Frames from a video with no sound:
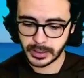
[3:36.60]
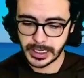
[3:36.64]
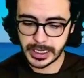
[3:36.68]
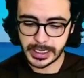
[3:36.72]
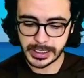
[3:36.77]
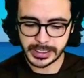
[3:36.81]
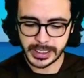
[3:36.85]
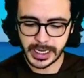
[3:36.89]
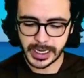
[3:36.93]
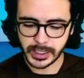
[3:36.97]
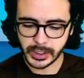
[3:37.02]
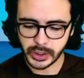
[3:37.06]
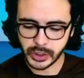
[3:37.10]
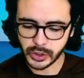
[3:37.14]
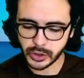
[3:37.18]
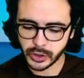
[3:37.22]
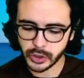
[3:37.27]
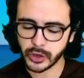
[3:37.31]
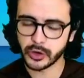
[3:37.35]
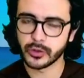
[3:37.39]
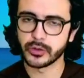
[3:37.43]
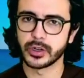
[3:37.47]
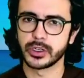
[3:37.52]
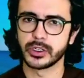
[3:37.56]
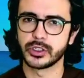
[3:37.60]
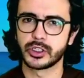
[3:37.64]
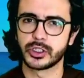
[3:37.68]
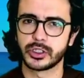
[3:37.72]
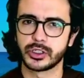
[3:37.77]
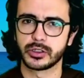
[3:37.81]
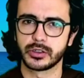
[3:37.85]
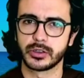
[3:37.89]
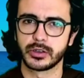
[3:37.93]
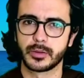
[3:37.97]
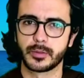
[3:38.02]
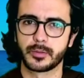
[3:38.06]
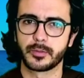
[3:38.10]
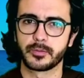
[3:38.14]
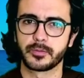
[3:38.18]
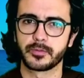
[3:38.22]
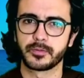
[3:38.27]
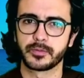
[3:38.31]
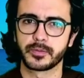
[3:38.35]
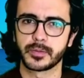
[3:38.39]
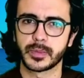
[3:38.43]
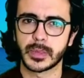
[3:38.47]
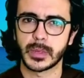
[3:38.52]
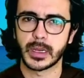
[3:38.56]
It takes courage.
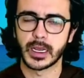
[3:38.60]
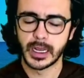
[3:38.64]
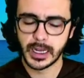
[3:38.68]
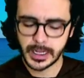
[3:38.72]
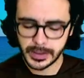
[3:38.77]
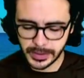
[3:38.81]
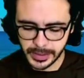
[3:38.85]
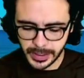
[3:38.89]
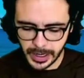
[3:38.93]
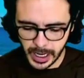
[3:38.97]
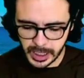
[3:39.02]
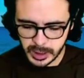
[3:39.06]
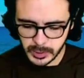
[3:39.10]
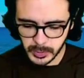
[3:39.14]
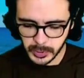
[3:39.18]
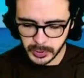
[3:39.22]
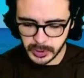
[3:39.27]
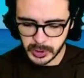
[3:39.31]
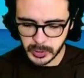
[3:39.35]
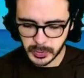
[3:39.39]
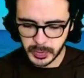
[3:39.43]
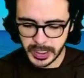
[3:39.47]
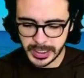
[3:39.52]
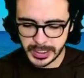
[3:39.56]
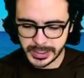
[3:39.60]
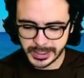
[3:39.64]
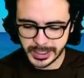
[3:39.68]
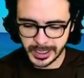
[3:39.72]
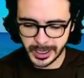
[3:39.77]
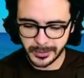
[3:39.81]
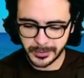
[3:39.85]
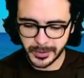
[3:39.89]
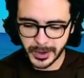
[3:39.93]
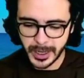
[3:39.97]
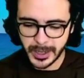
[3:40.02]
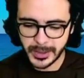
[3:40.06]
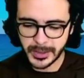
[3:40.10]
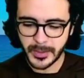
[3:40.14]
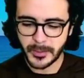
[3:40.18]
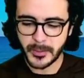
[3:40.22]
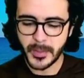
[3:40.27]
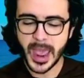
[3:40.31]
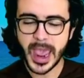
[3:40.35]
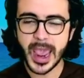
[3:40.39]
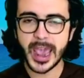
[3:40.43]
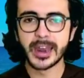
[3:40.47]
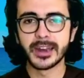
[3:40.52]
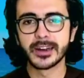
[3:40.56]
The gospel speaks of the
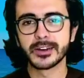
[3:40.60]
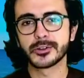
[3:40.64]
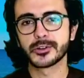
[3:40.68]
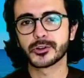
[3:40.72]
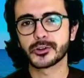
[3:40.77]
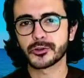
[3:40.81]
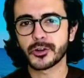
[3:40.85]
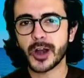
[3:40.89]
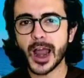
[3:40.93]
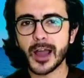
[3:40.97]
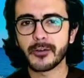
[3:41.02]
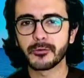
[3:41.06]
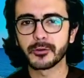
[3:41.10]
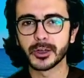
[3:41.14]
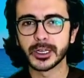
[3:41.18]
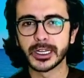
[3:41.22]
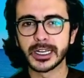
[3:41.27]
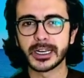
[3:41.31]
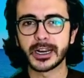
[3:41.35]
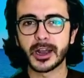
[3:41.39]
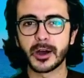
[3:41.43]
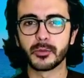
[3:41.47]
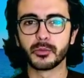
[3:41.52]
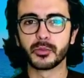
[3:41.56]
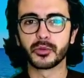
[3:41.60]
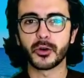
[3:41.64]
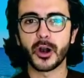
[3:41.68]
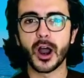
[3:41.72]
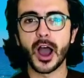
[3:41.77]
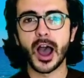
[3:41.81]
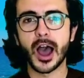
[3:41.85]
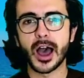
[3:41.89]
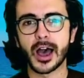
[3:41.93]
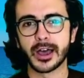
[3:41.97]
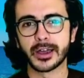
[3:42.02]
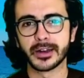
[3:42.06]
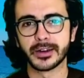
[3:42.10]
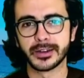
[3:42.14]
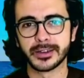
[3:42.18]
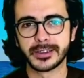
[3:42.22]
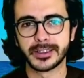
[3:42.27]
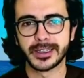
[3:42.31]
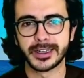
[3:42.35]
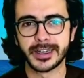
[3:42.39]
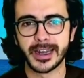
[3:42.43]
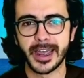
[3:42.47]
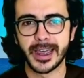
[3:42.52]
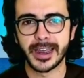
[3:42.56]
man traveling abroad
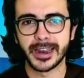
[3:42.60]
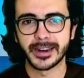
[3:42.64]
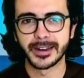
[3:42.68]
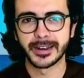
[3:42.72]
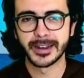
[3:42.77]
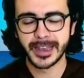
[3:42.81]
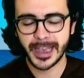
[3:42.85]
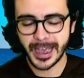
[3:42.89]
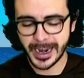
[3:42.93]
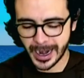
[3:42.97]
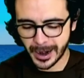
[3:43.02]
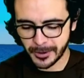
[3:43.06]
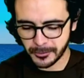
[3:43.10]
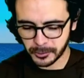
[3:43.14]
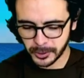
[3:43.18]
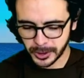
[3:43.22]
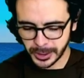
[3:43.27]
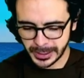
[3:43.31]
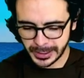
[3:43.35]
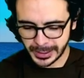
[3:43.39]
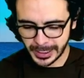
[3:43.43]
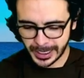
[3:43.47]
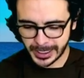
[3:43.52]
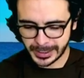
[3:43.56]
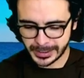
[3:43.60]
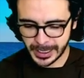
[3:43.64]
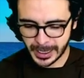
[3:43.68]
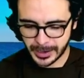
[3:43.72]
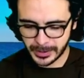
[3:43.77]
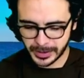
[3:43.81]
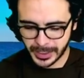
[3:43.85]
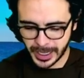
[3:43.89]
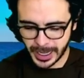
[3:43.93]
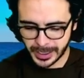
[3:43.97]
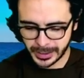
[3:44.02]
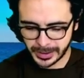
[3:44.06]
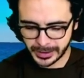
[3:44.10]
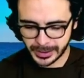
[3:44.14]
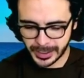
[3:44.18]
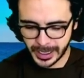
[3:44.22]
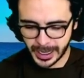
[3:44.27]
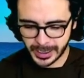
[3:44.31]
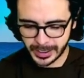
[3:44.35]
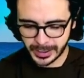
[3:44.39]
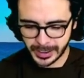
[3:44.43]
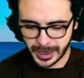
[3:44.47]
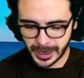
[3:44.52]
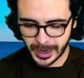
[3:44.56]
today. And I really like that, that,
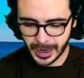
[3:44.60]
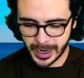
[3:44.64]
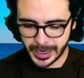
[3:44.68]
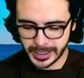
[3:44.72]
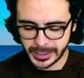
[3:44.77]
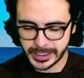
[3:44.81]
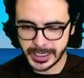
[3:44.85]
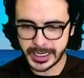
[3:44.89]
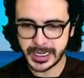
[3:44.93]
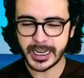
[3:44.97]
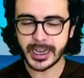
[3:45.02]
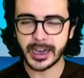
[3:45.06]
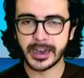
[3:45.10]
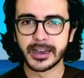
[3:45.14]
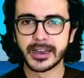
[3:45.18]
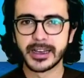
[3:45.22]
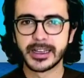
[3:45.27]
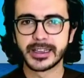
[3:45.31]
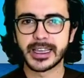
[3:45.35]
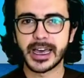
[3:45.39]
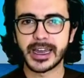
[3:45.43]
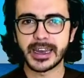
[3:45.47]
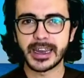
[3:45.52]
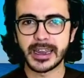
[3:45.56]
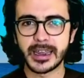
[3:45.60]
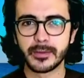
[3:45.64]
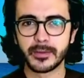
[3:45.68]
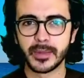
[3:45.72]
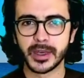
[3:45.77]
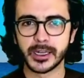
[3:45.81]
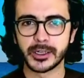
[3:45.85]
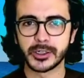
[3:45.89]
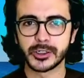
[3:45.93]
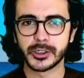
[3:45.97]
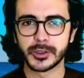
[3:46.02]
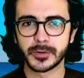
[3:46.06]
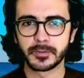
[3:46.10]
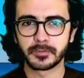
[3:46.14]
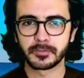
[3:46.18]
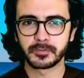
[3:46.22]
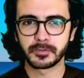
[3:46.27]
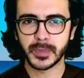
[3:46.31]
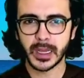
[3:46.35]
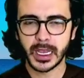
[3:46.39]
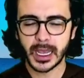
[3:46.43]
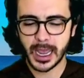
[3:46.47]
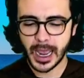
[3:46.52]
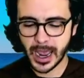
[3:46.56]
that idea, that image.
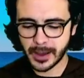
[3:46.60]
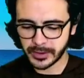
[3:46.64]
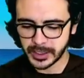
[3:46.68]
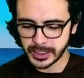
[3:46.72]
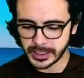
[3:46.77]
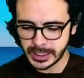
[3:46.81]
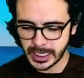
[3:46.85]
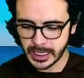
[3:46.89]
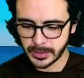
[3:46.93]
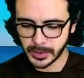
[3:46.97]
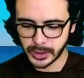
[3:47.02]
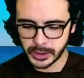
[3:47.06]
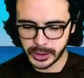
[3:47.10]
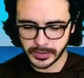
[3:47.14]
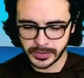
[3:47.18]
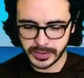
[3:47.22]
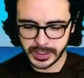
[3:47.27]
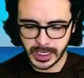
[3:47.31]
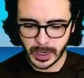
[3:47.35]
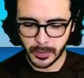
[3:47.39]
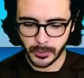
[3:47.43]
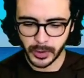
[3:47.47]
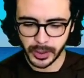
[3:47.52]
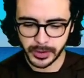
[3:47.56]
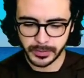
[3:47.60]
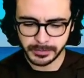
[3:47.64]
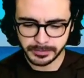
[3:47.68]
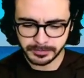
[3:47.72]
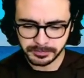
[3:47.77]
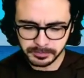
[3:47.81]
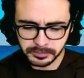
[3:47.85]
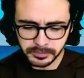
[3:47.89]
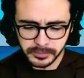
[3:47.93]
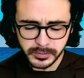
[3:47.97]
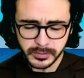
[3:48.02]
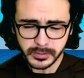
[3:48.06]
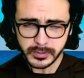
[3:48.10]
I have this image of someone